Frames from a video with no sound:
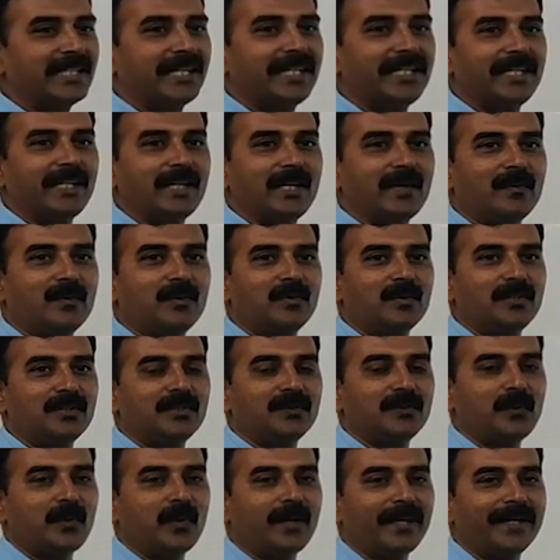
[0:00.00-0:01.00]
up to this
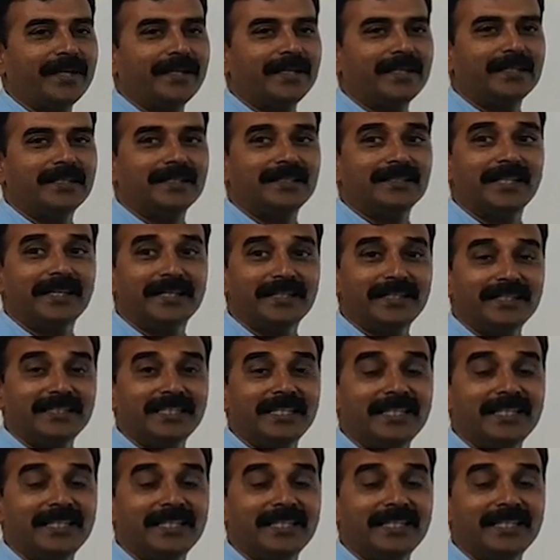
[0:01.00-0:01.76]
point. The reason